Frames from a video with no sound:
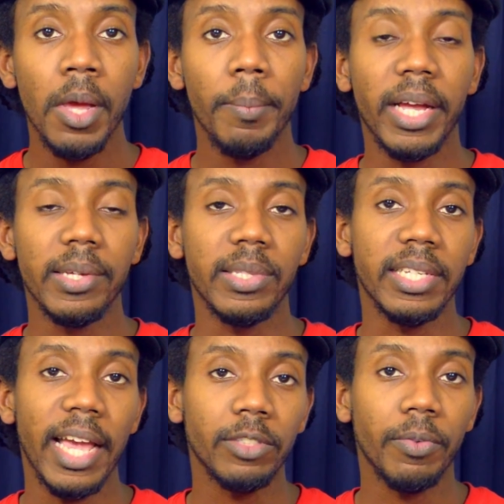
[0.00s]
because the
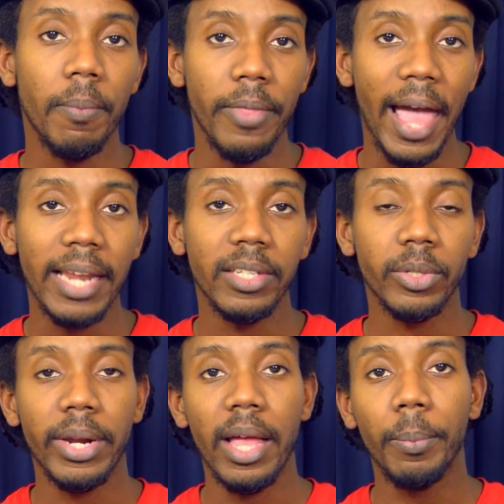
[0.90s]
text from that is
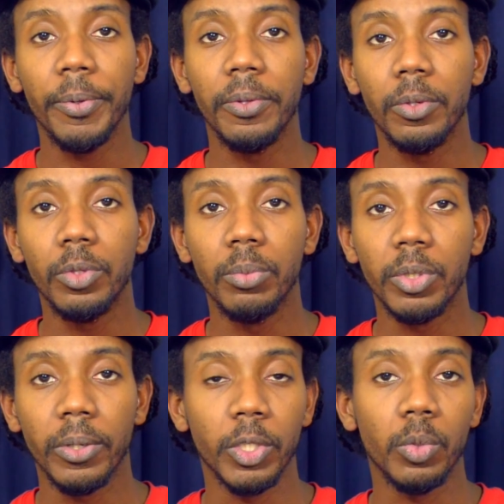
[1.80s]
going to help you in YouTube
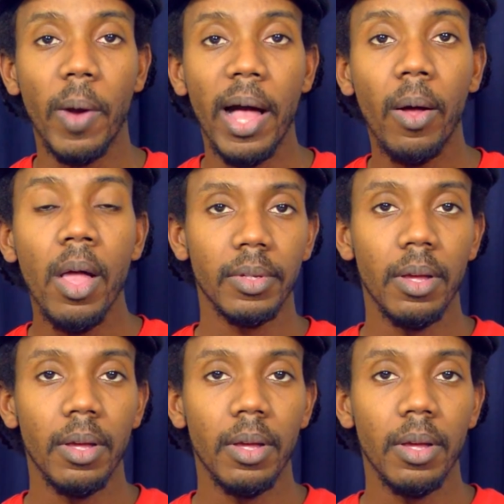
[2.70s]
search as well.